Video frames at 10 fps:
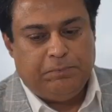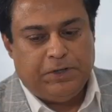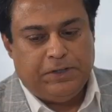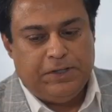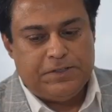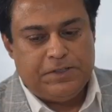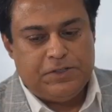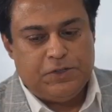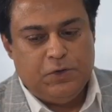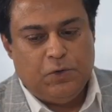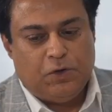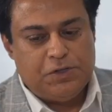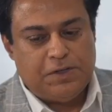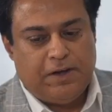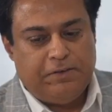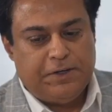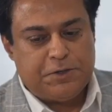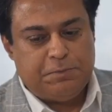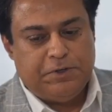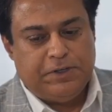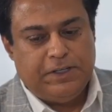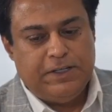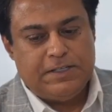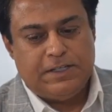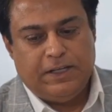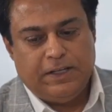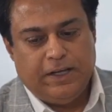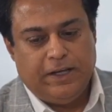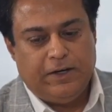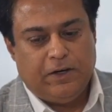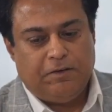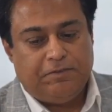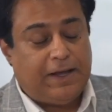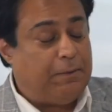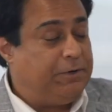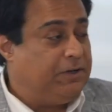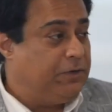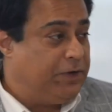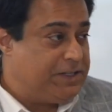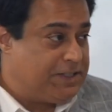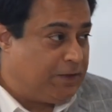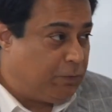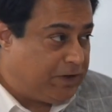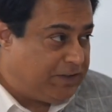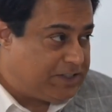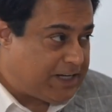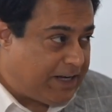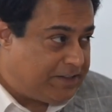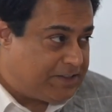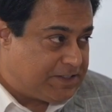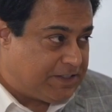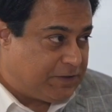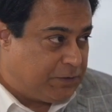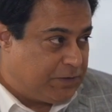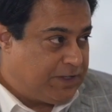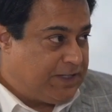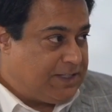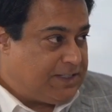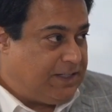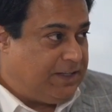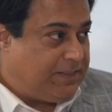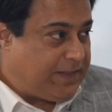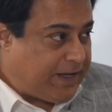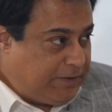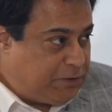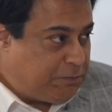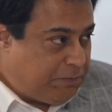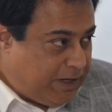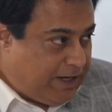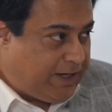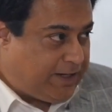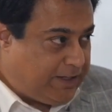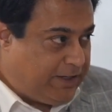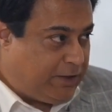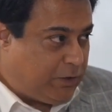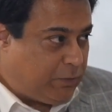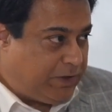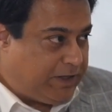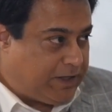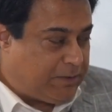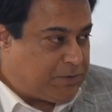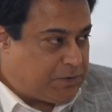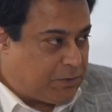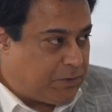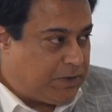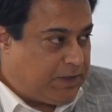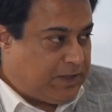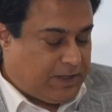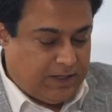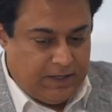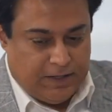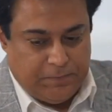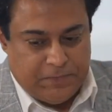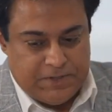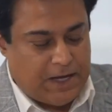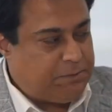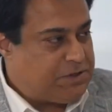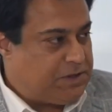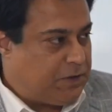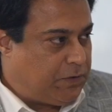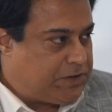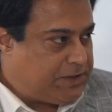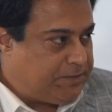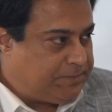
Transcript: Pratik, since you also have an expertise in the area of capital raising, what are the challenges that you see in that domain, when it comes to cybersecurity?